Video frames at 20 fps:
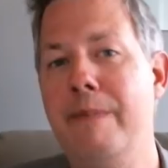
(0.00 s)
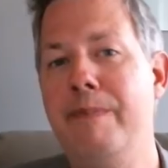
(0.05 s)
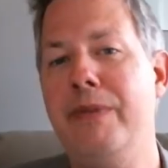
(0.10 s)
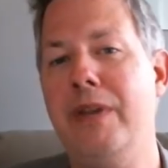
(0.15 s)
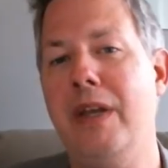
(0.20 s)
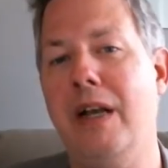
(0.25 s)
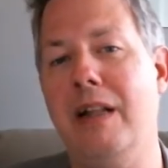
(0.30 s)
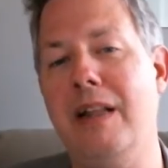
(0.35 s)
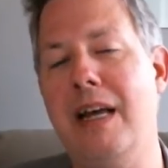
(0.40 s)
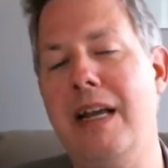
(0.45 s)

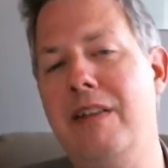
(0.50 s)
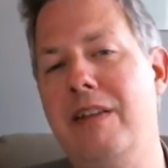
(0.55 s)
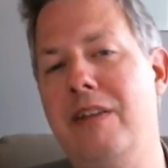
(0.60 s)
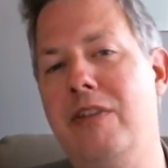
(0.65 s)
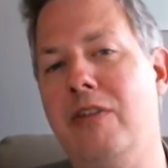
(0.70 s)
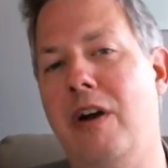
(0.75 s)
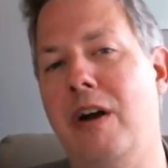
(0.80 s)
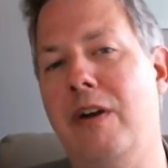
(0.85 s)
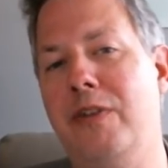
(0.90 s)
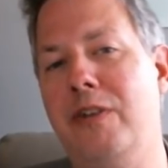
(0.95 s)
A lot of
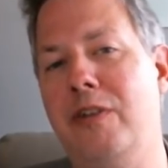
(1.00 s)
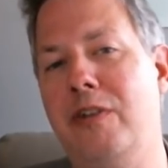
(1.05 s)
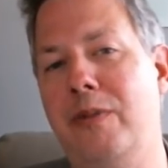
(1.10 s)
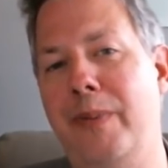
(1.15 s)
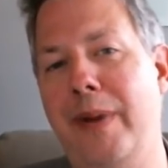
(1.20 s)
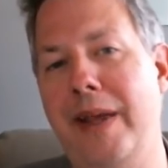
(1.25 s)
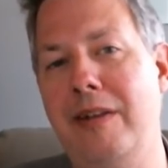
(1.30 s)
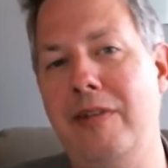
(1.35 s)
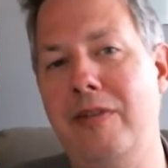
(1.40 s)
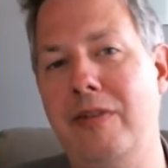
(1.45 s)
these office
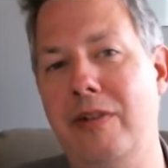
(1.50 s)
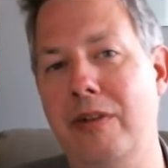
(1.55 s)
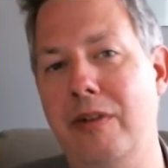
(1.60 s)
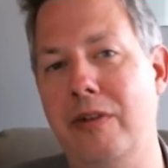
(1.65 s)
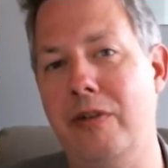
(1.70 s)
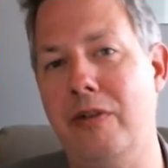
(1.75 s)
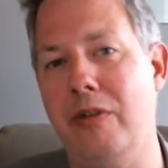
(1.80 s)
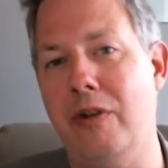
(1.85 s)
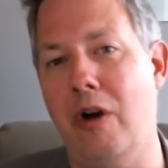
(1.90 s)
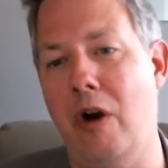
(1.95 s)

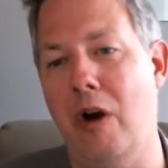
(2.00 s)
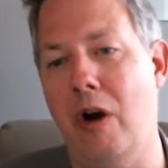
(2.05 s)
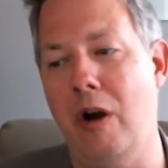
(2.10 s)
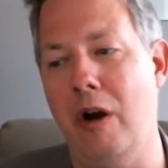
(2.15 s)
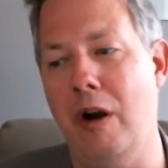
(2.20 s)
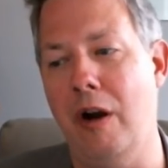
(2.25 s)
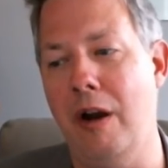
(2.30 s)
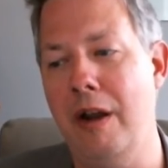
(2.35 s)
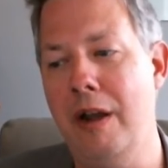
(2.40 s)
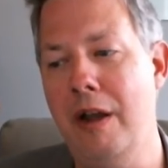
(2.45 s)
spaces
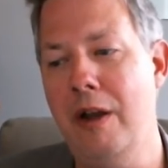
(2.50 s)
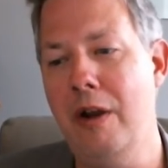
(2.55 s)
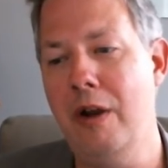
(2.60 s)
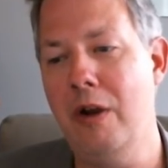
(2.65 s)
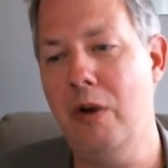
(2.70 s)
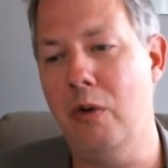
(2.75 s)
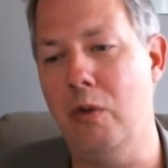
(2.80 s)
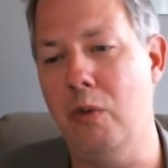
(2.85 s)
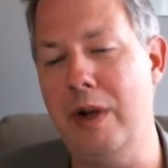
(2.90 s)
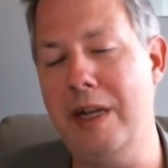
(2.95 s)
are
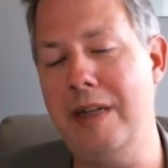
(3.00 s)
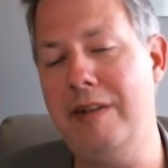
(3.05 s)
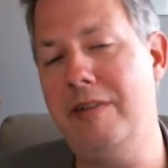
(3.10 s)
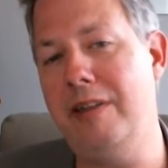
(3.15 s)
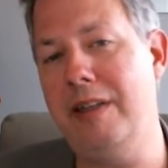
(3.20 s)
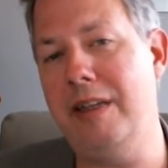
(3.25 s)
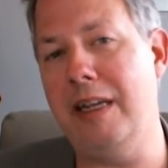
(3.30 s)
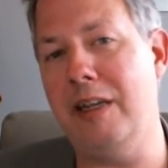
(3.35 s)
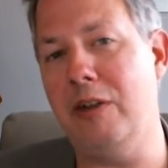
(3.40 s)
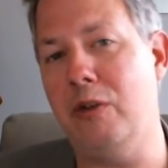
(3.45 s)

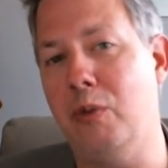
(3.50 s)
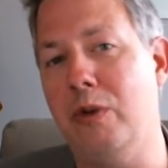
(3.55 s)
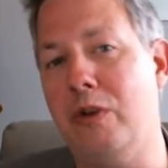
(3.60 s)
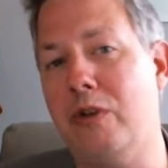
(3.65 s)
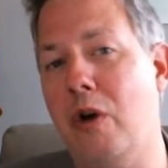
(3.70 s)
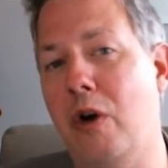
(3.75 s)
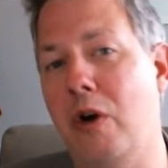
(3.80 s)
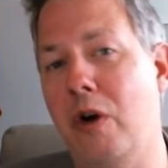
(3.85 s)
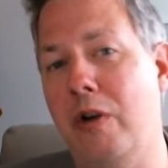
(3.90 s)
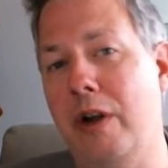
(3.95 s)
renting as what's
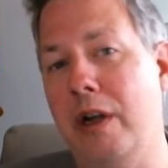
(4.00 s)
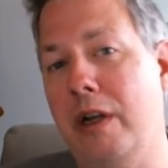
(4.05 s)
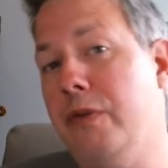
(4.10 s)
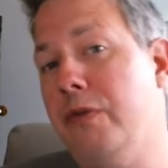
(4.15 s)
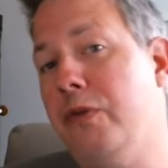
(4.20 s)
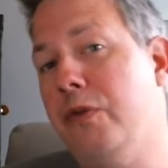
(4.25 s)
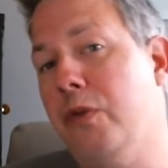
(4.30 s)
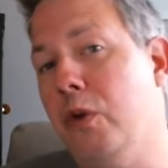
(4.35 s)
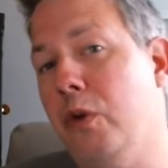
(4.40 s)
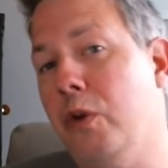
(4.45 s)
called a
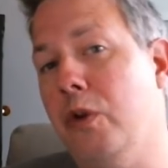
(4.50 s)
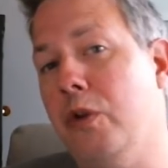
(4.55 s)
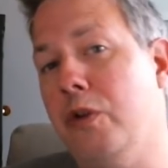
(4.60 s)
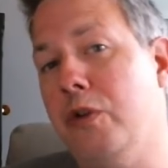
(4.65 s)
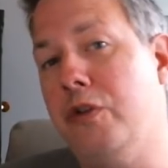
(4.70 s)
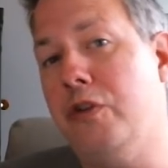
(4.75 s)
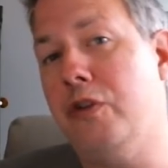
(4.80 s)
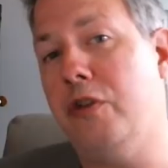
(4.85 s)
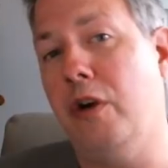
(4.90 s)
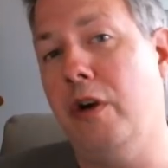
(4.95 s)
full
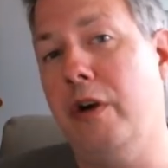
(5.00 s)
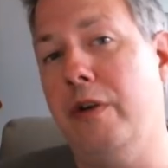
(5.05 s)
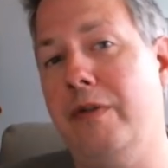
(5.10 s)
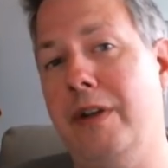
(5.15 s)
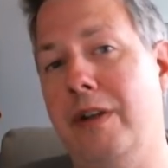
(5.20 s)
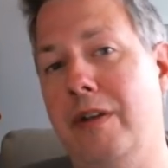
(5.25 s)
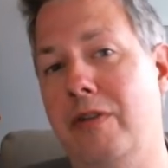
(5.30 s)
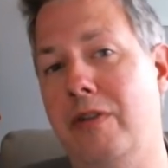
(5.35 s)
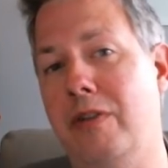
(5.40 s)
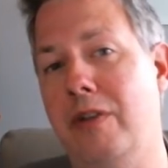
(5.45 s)

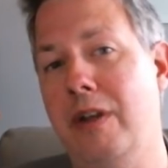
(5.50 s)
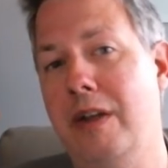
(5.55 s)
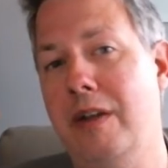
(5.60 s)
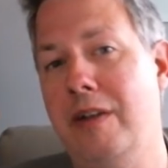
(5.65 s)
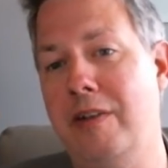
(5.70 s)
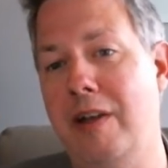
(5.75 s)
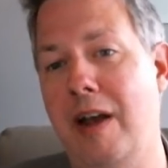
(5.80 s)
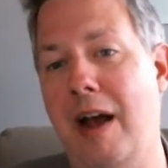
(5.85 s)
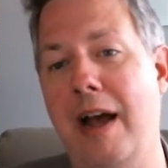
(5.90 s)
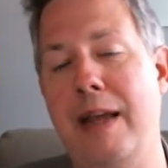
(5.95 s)
service
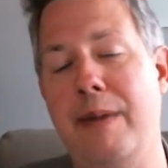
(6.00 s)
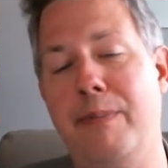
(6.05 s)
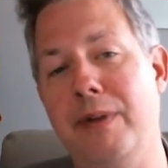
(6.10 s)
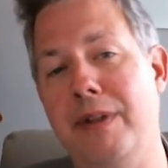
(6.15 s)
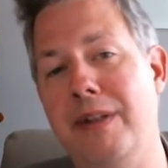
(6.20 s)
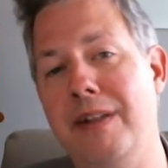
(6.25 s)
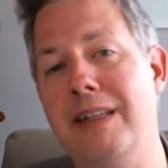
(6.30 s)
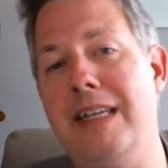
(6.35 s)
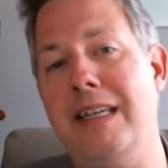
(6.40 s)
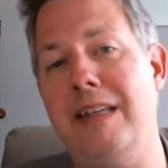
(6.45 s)
type
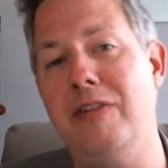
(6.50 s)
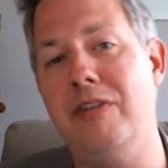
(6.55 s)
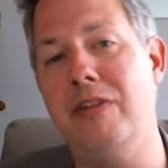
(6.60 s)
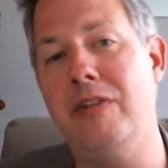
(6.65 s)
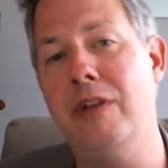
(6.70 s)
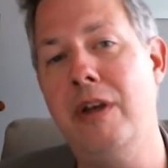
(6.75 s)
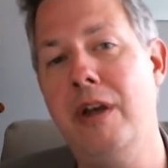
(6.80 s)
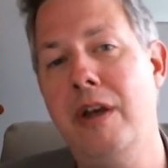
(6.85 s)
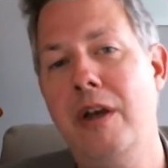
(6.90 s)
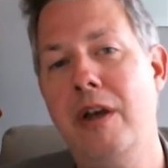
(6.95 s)

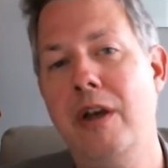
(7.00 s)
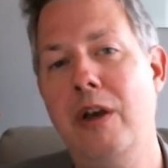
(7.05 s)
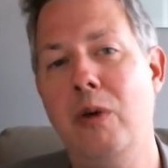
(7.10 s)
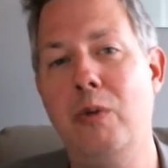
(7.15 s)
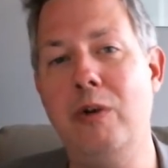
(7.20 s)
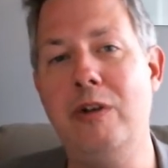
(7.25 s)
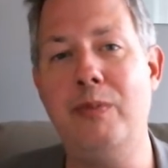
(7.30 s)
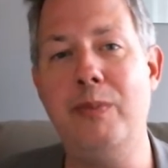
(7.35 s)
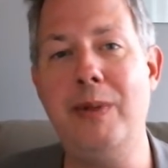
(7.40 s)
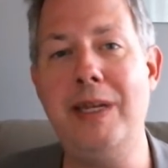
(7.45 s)
lease,
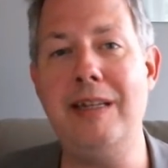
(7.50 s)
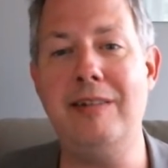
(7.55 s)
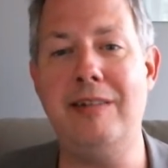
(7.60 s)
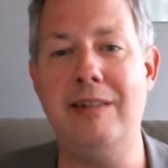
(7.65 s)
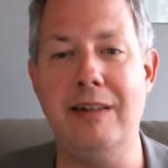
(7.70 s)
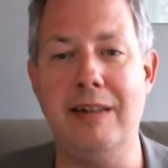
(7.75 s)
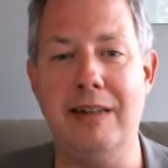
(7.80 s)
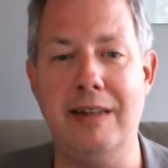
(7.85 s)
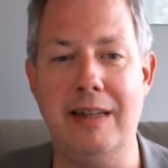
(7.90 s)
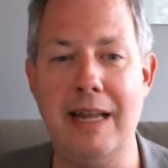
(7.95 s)
which means
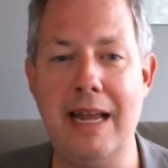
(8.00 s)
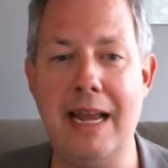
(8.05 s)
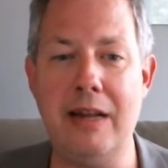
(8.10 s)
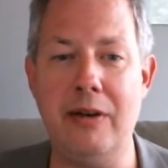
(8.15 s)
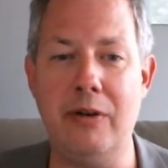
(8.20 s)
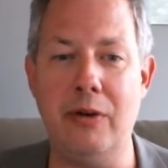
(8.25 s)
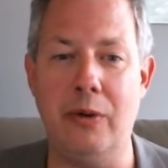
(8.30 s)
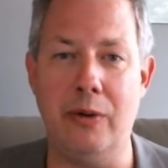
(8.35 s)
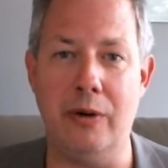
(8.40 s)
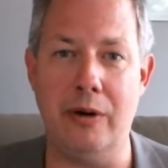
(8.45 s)
the
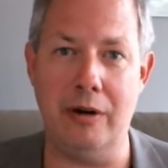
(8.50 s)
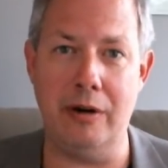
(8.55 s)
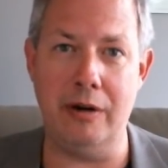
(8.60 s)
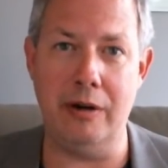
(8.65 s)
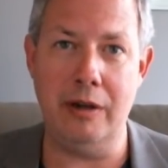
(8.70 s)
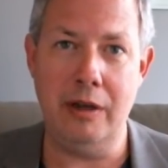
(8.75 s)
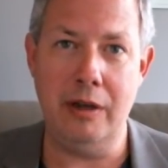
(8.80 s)
landlord,